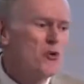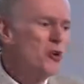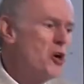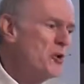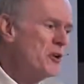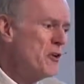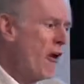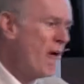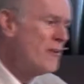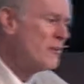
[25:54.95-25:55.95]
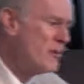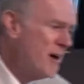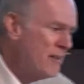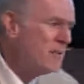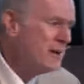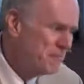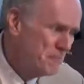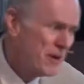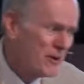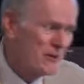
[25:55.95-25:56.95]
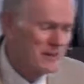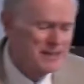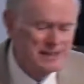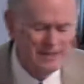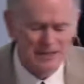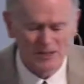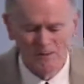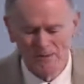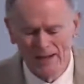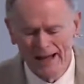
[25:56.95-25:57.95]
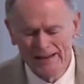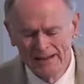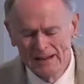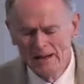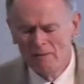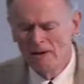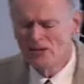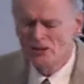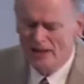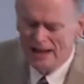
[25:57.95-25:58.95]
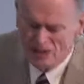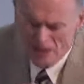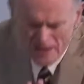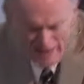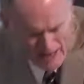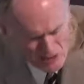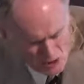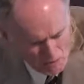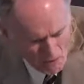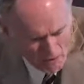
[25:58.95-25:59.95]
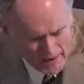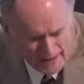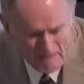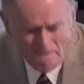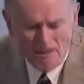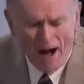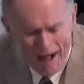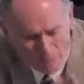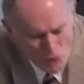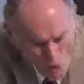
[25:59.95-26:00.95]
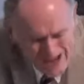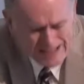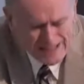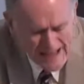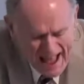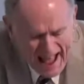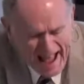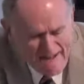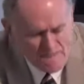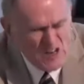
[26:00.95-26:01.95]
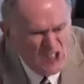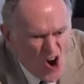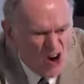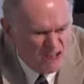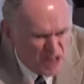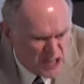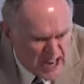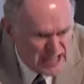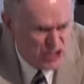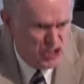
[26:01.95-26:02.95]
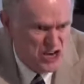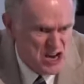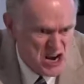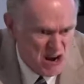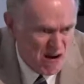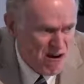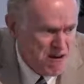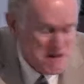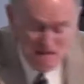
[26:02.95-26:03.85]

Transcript: know in heart or not, but apparently some of that. But you see, that's the point. I'm going to have a congregation here,